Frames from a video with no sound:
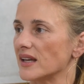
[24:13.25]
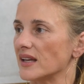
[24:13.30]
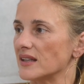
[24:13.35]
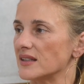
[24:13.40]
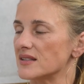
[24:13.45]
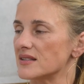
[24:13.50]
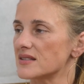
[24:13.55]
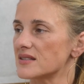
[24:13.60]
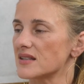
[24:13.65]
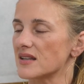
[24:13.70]

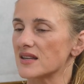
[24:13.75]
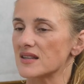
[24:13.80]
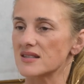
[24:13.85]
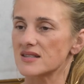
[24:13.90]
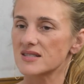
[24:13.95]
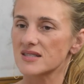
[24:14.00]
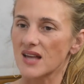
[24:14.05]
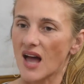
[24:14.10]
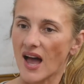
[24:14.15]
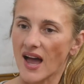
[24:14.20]
And
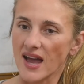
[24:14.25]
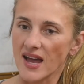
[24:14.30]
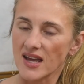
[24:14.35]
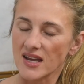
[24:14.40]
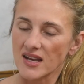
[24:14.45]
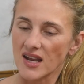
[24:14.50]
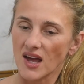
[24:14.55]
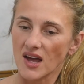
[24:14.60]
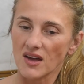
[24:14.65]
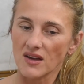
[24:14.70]

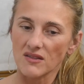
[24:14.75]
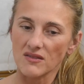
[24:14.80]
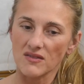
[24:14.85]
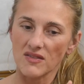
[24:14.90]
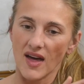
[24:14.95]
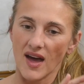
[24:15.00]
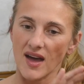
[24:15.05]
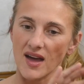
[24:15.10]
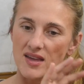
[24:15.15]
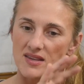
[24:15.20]
inside of
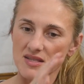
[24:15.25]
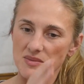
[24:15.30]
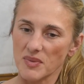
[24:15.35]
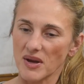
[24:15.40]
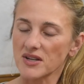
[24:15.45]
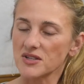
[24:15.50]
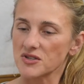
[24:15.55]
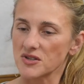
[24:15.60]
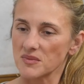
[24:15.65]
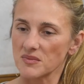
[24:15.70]
that
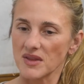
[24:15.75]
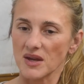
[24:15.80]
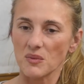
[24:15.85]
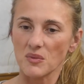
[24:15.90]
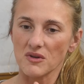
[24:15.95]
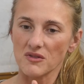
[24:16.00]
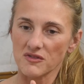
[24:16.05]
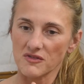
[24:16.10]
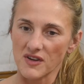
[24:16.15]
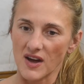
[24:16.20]
spectrum, they
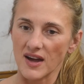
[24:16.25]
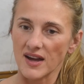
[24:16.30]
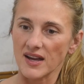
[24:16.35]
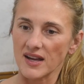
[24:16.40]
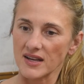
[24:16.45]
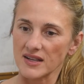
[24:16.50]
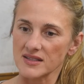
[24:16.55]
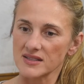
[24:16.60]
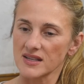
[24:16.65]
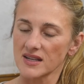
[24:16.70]
will
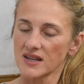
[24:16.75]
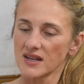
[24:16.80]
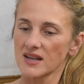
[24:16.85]
find